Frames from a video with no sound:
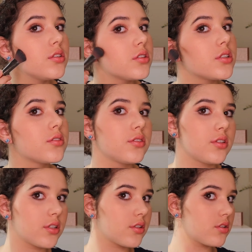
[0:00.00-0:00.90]
So it's
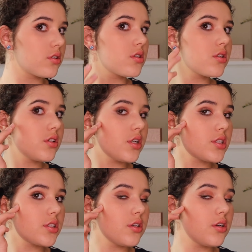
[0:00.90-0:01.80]
like
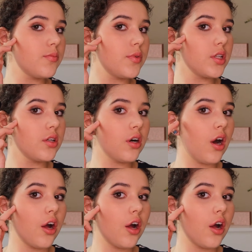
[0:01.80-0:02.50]
just below,